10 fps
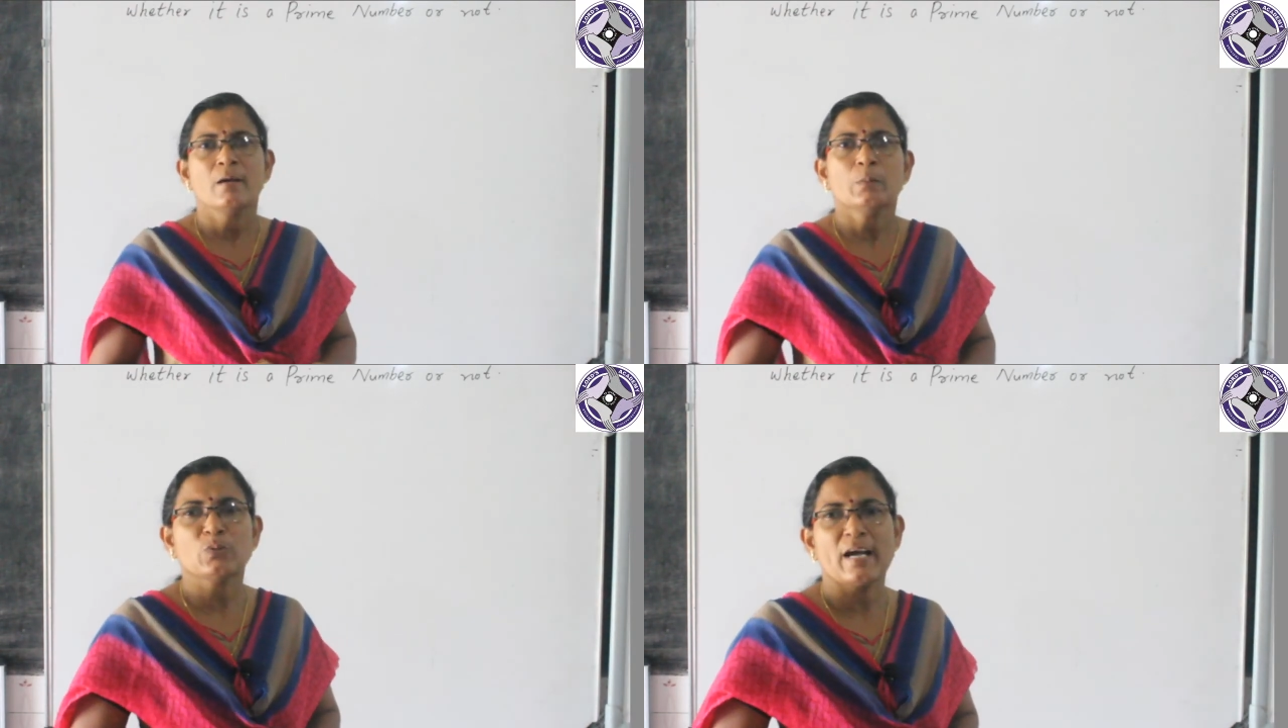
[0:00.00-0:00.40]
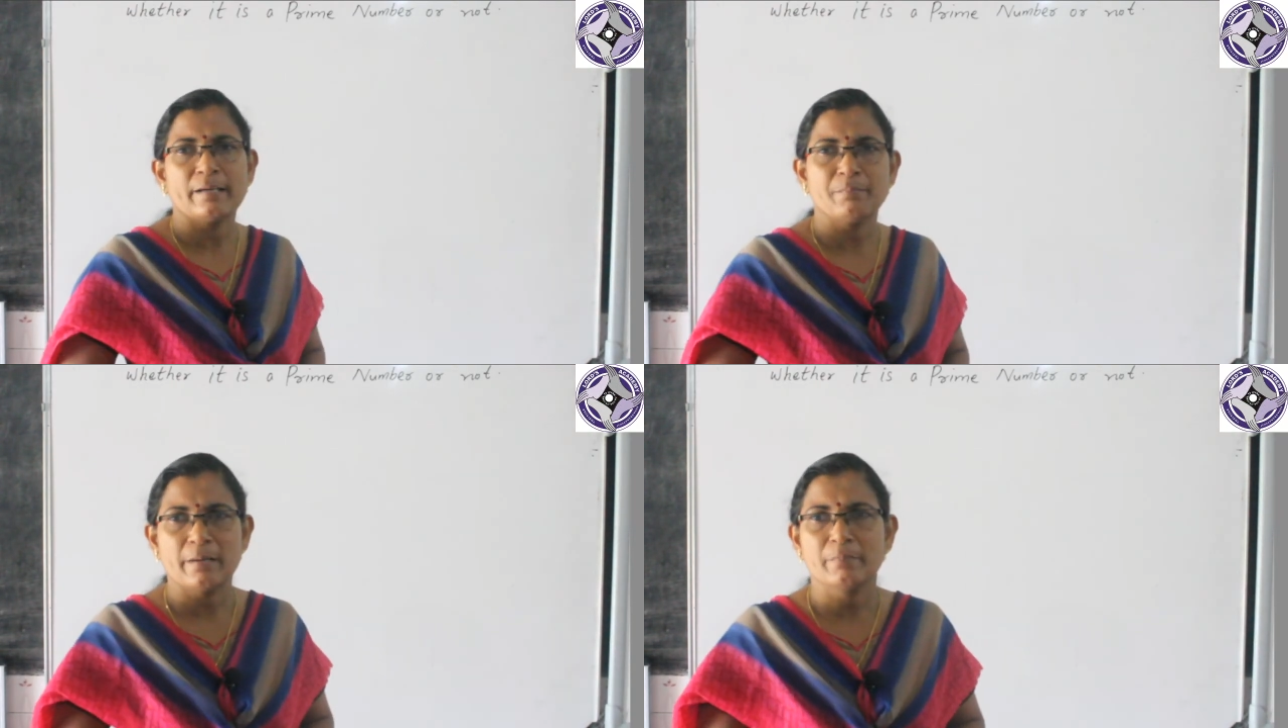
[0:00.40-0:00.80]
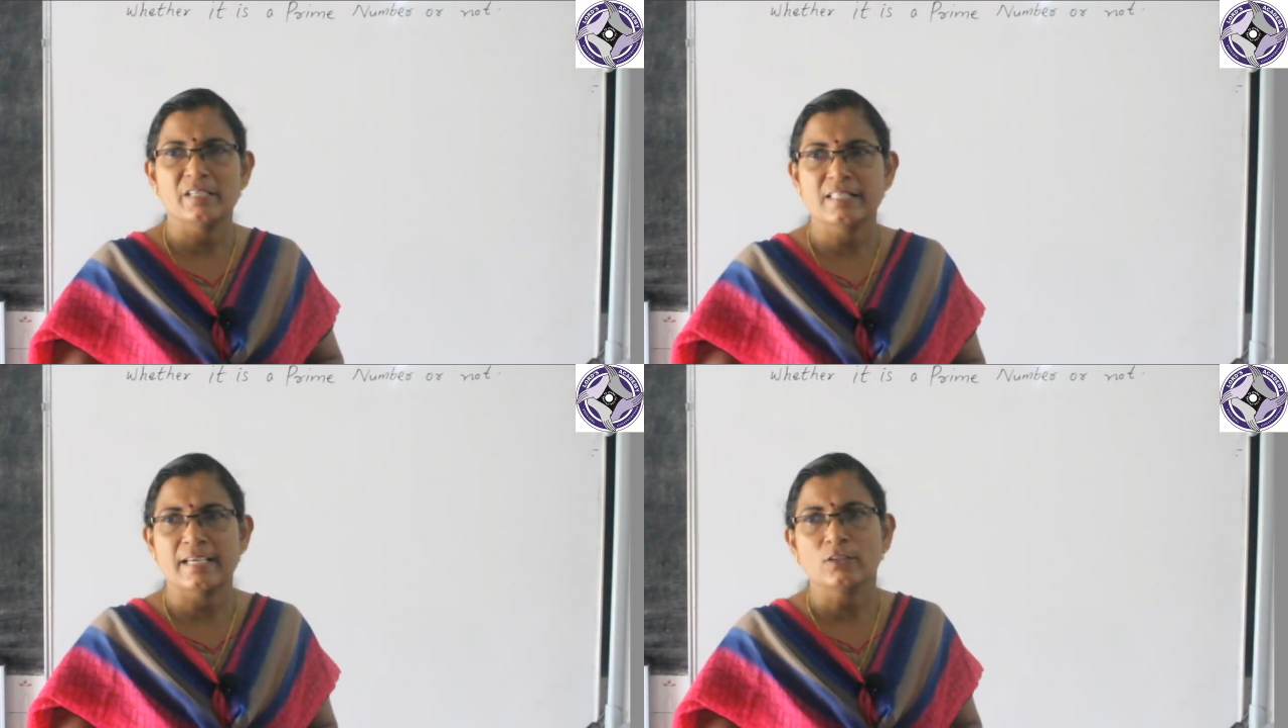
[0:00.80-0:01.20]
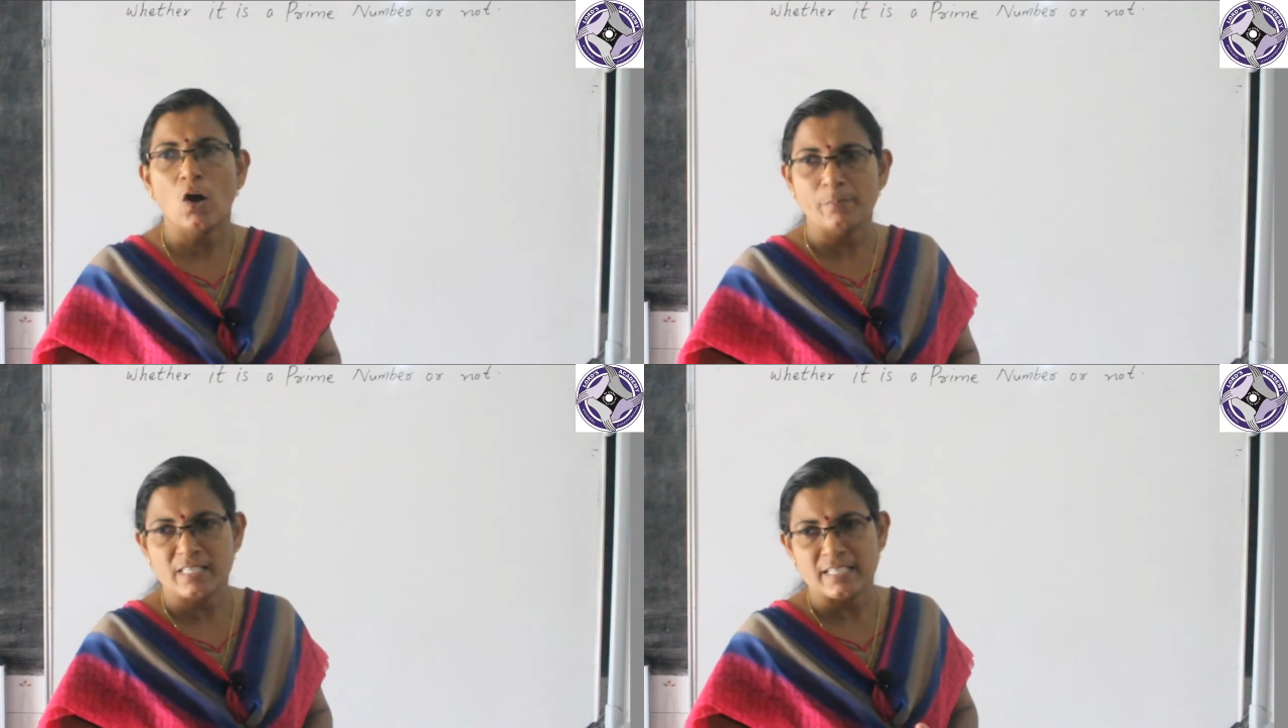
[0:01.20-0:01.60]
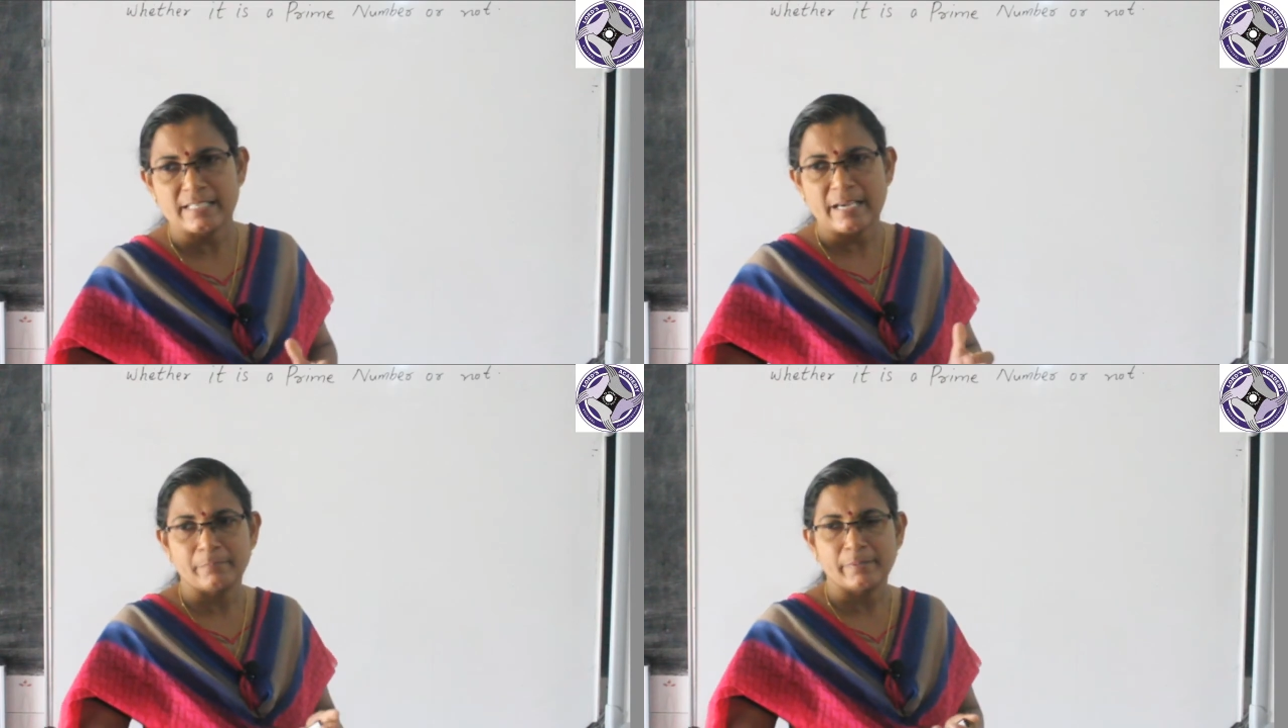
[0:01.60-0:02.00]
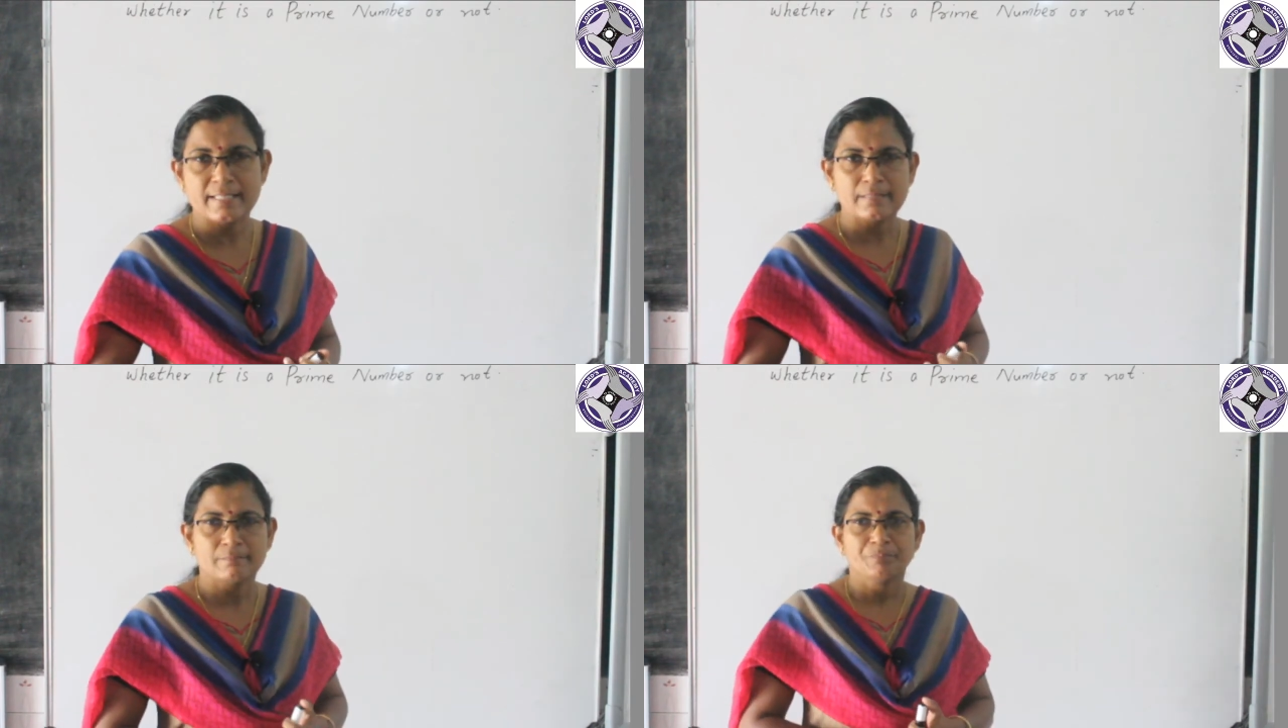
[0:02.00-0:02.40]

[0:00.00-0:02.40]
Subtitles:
prime numbers and composite numbers.